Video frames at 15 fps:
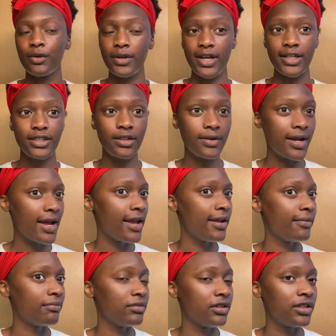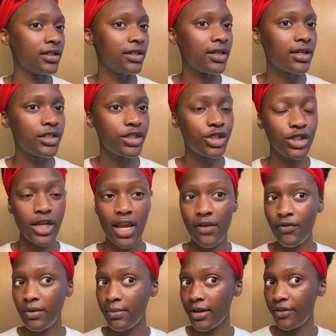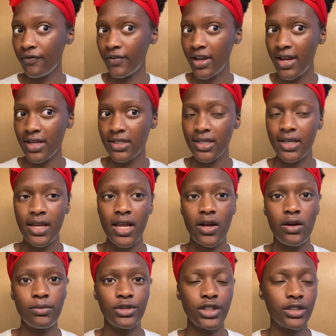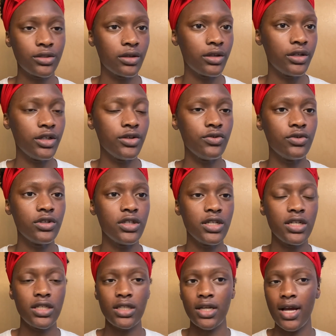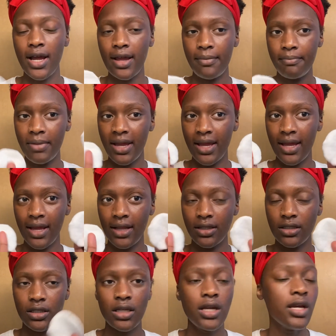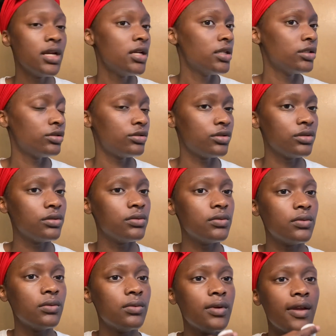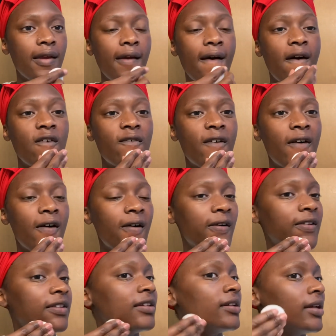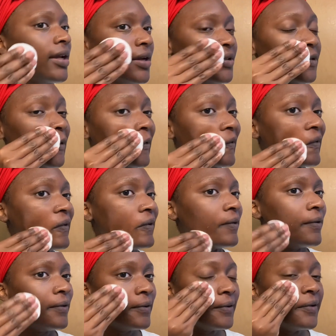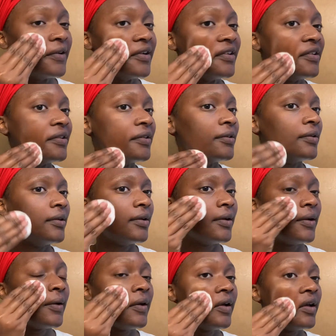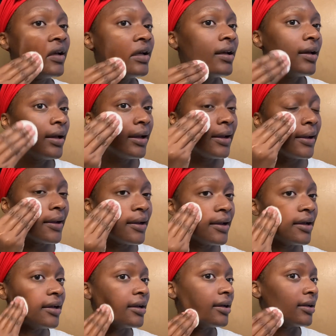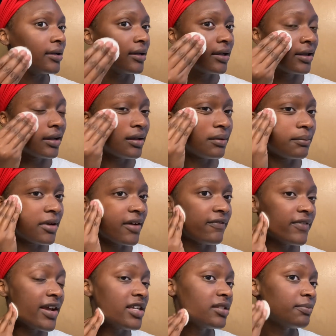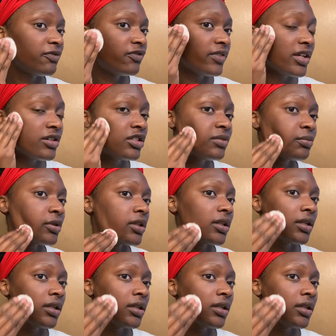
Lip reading: So I am done shaving my face, and now I'm just gonna use these cotton pads to get off all the extra oil And my face feels pretty